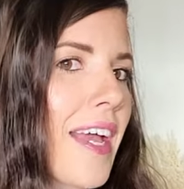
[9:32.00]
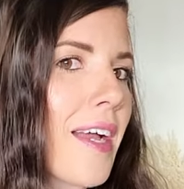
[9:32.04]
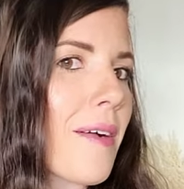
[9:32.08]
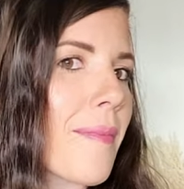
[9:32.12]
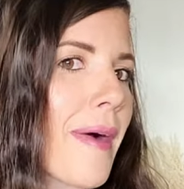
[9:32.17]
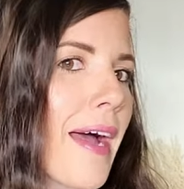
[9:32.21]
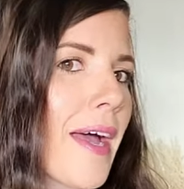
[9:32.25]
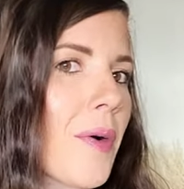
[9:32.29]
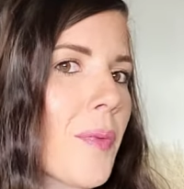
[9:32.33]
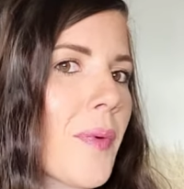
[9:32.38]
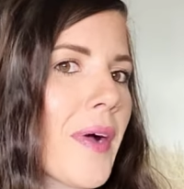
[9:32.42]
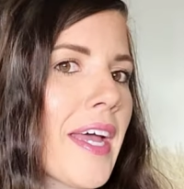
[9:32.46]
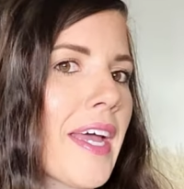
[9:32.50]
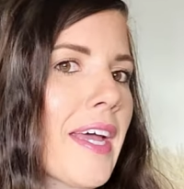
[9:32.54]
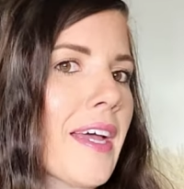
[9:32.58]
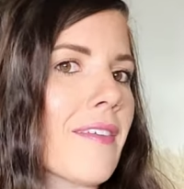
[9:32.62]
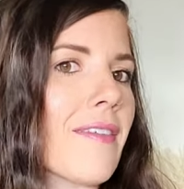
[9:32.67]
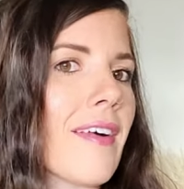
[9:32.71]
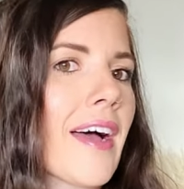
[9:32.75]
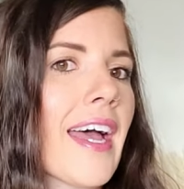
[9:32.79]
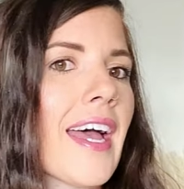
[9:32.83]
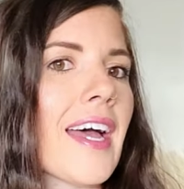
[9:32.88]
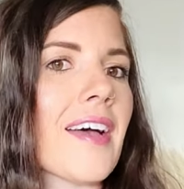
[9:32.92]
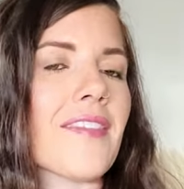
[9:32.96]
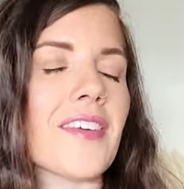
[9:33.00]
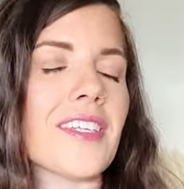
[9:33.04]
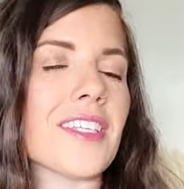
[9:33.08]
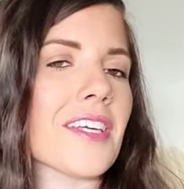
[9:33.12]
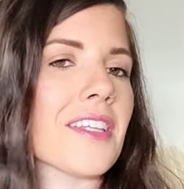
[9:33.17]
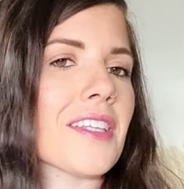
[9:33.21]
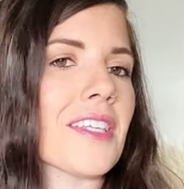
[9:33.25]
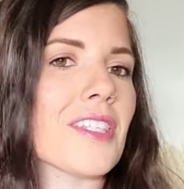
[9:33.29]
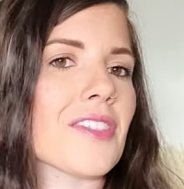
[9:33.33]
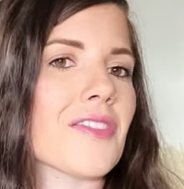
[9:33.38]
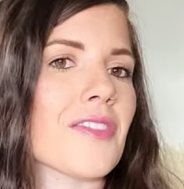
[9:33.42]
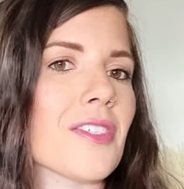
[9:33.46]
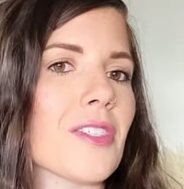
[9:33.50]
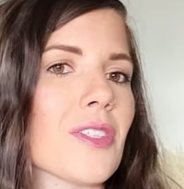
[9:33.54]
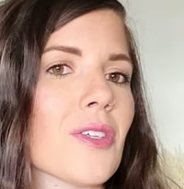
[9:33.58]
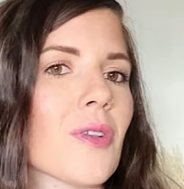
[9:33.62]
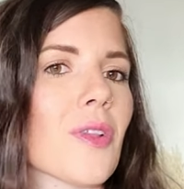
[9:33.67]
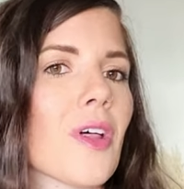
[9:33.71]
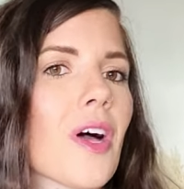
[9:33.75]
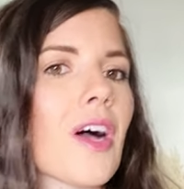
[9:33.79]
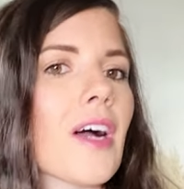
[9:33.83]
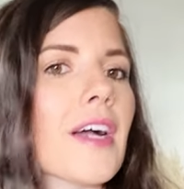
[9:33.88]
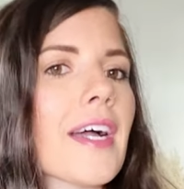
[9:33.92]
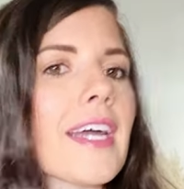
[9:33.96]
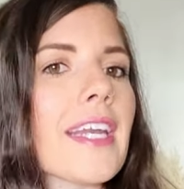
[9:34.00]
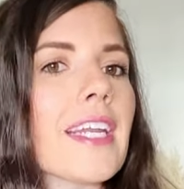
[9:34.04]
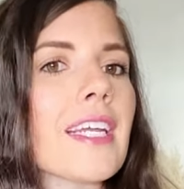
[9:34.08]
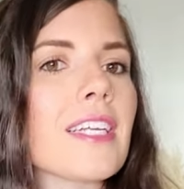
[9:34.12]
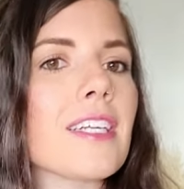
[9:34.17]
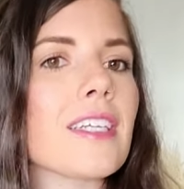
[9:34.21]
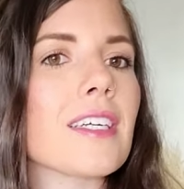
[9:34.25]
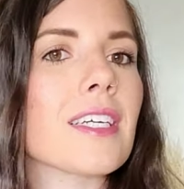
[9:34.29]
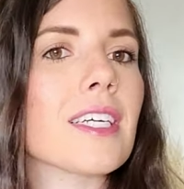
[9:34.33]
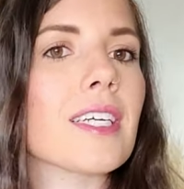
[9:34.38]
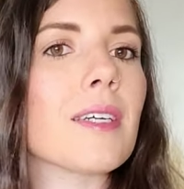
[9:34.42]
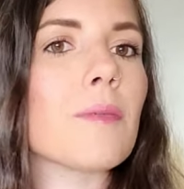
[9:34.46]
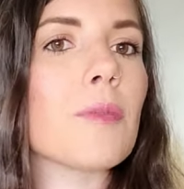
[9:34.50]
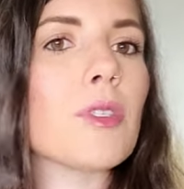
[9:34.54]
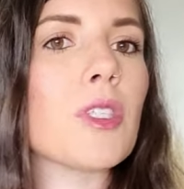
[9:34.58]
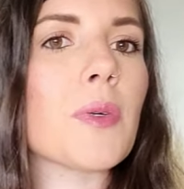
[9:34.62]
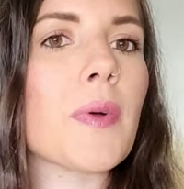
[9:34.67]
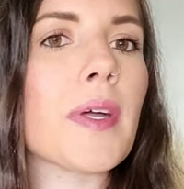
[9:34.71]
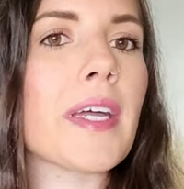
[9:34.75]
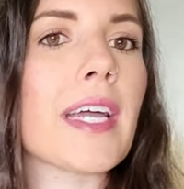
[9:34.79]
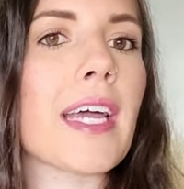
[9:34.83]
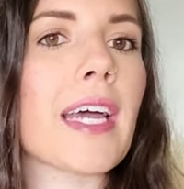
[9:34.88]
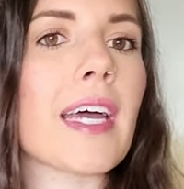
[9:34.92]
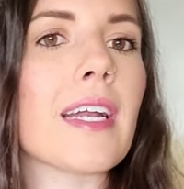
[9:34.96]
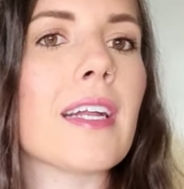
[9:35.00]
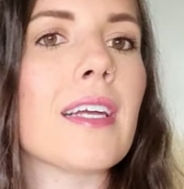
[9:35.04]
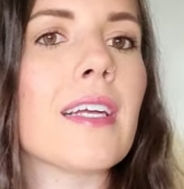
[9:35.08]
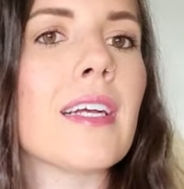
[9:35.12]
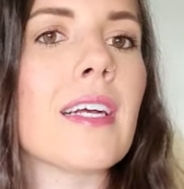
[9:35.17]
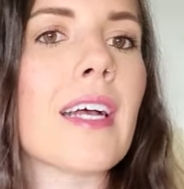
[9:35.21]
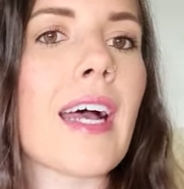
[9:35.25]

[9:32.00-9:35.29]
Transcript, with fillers: My wave. I haven't done this for so long. I need to keep doing it.